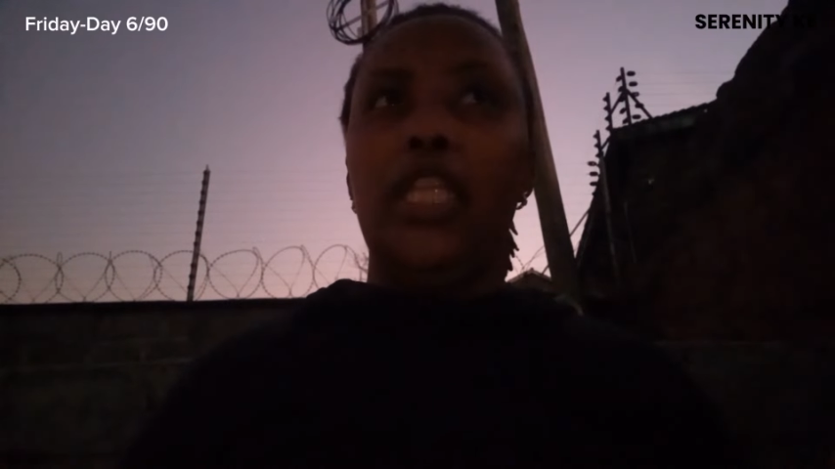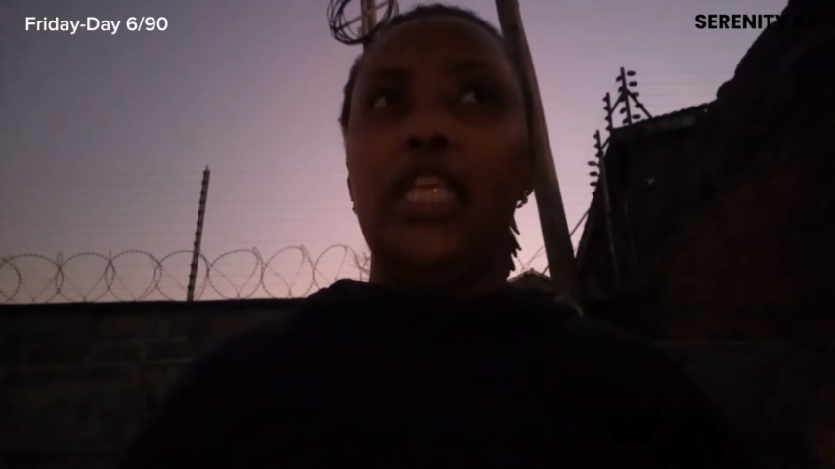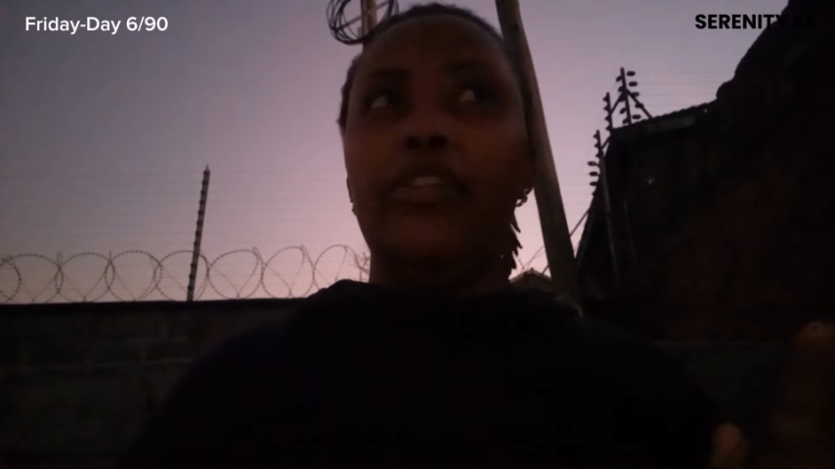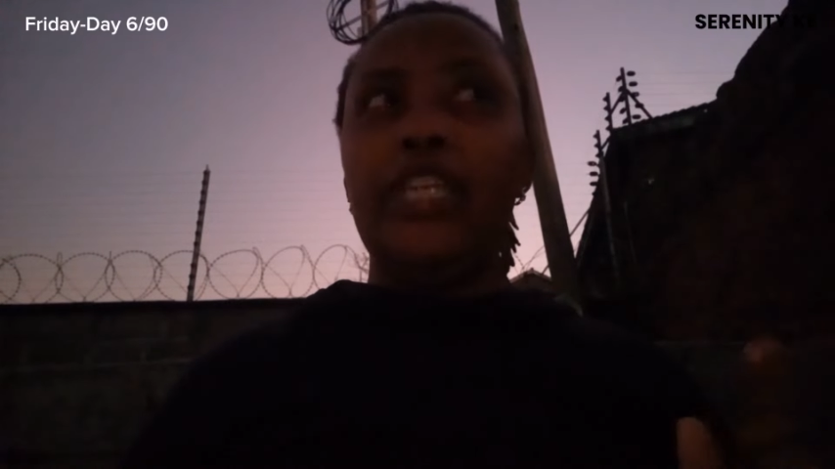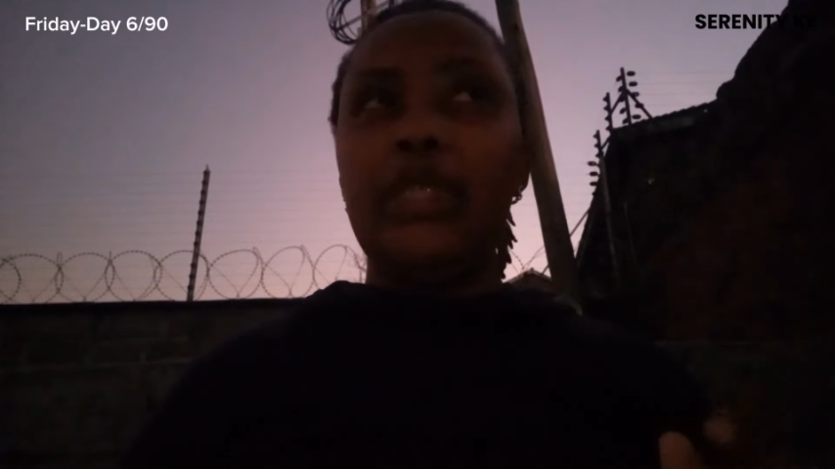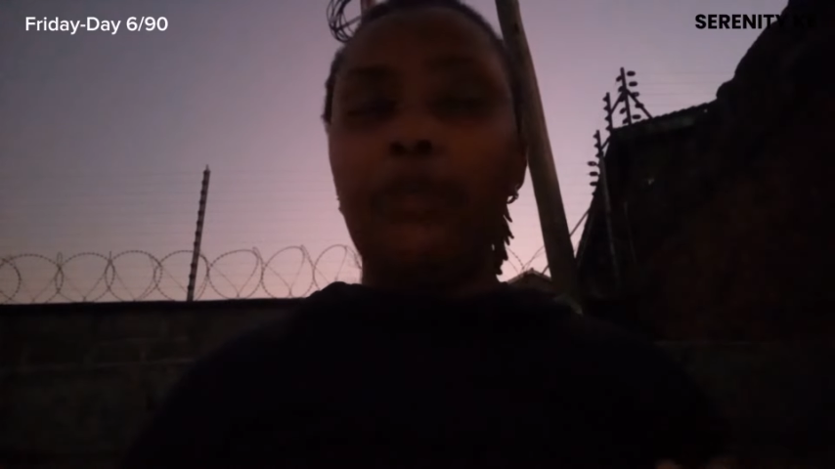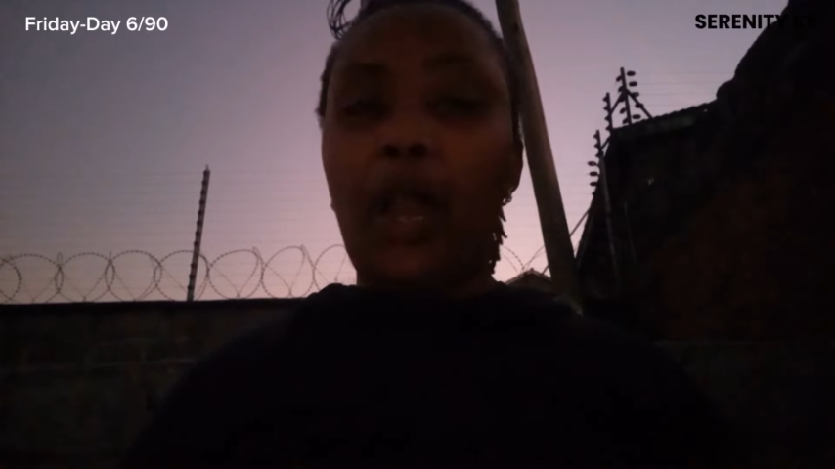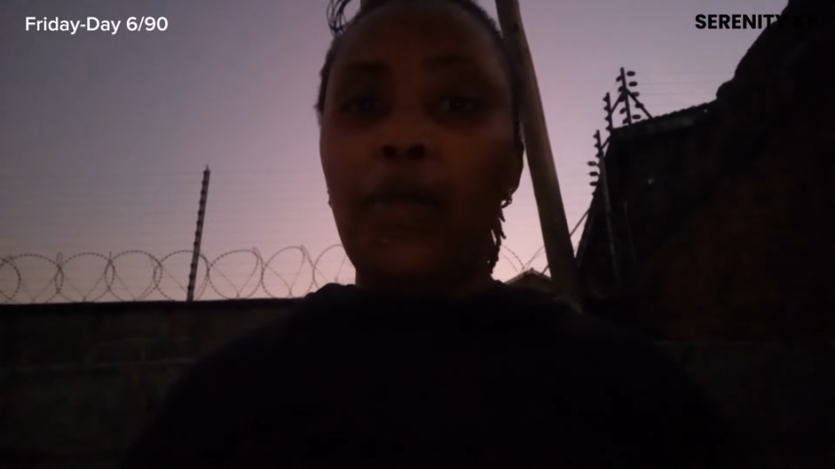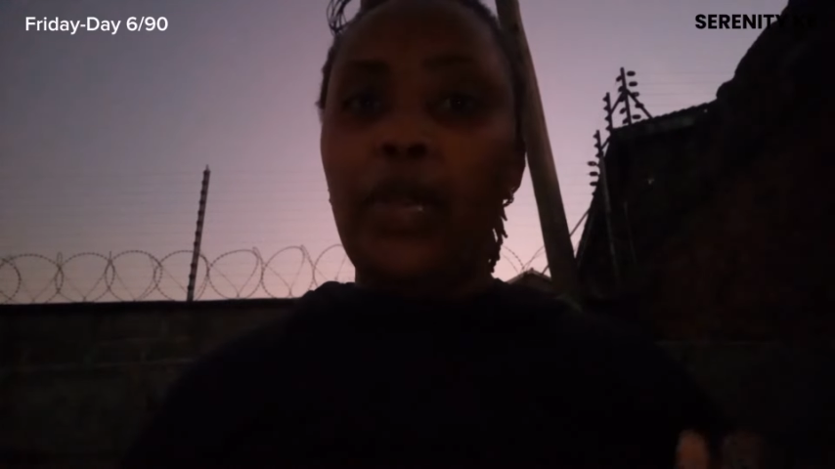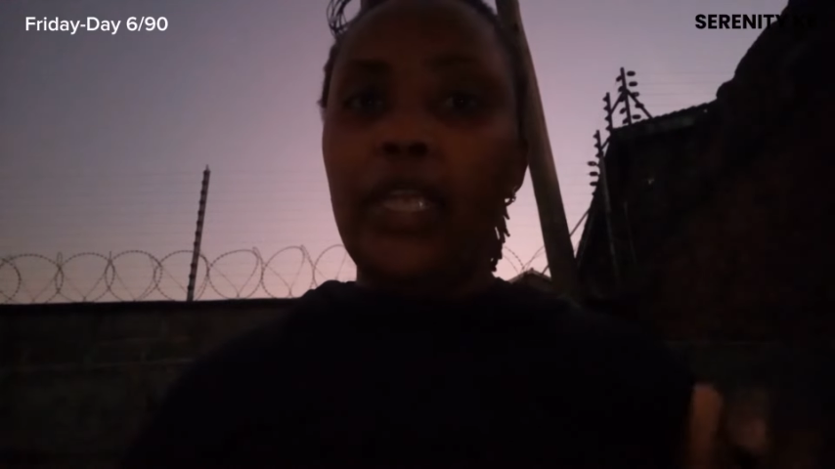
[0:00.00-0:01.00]
There is
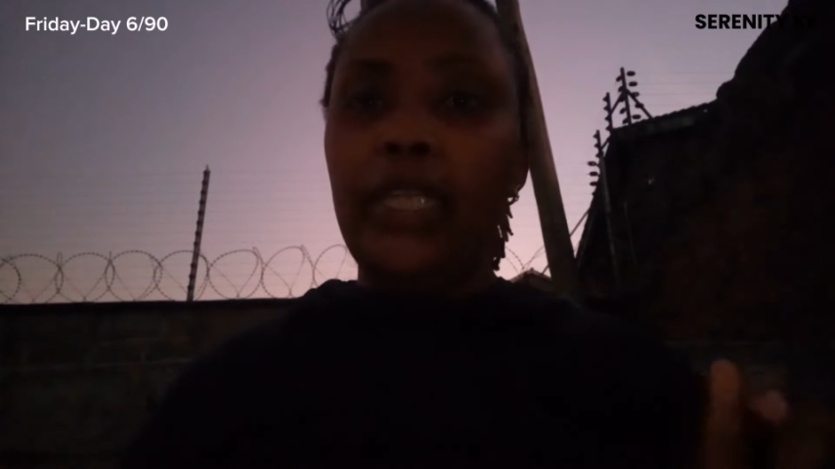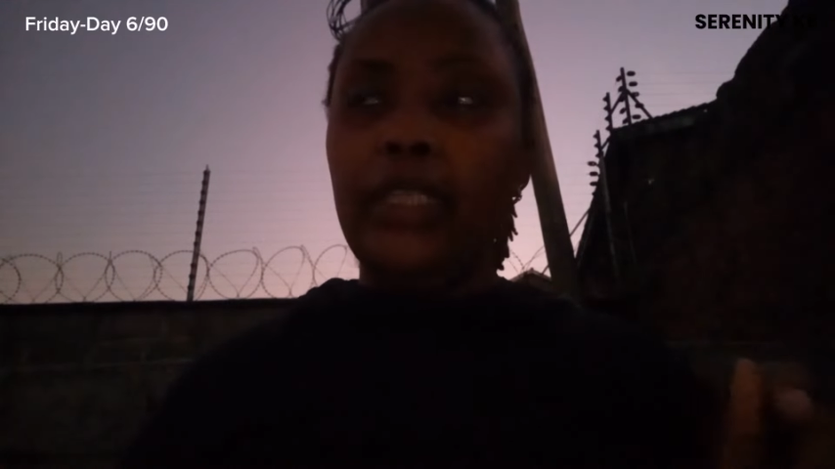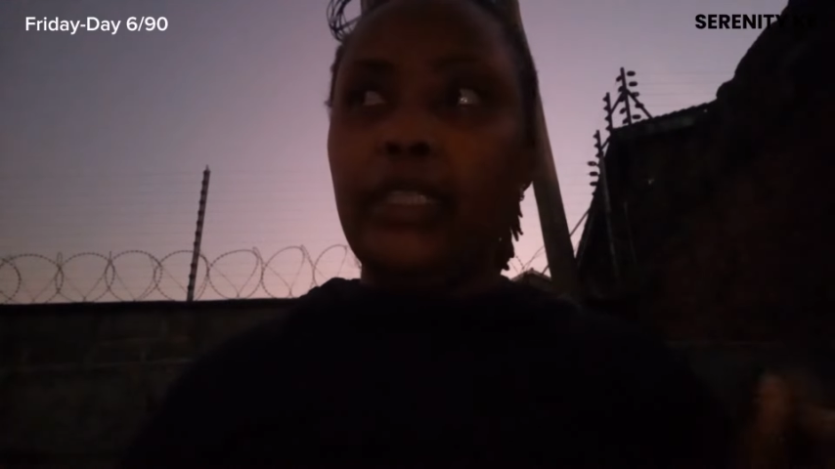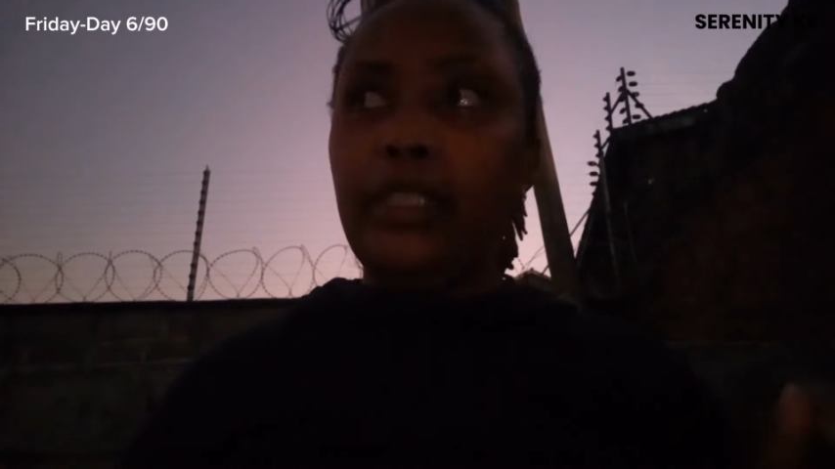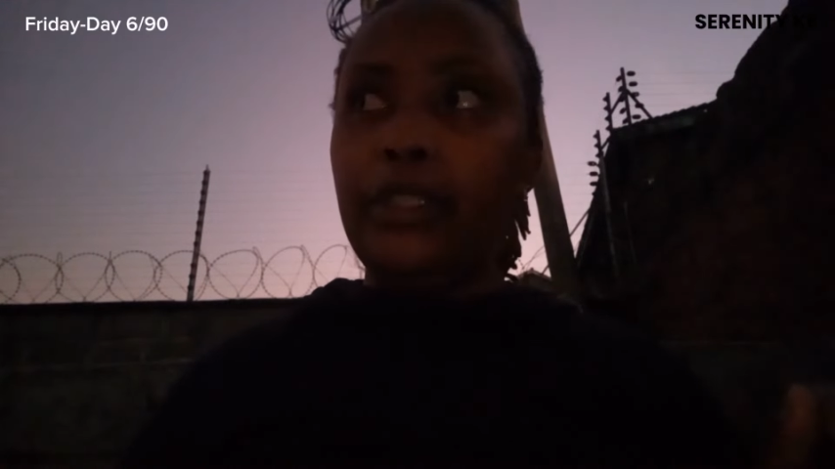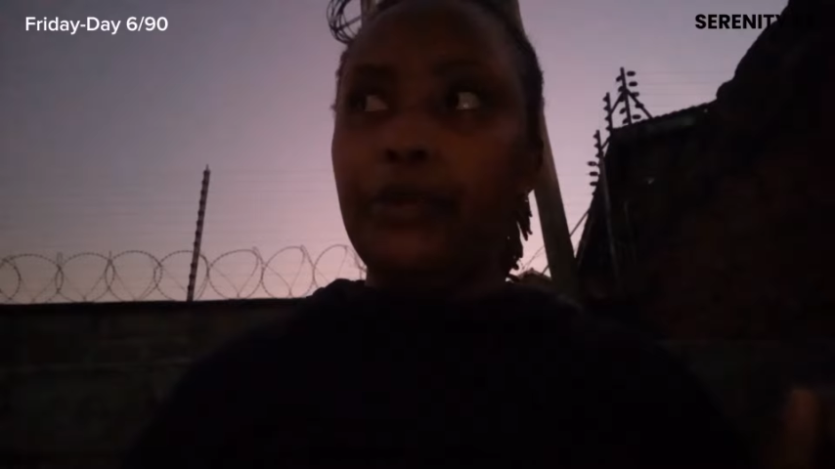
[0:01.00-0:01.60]
power in